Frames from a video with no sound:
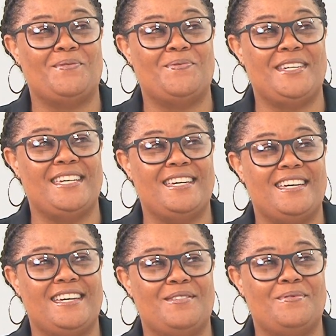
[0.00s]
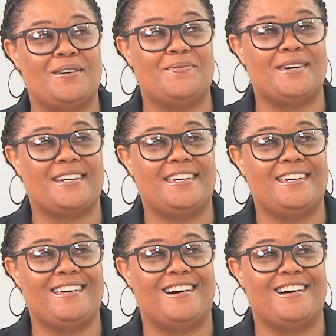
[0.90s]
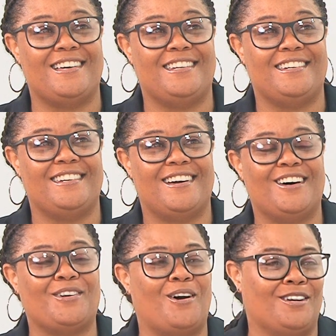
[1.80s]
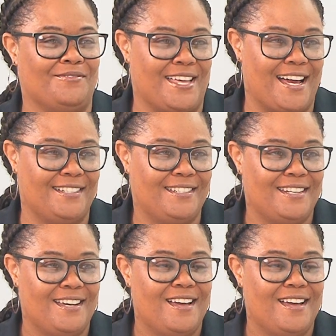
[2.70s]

we are working on all of that.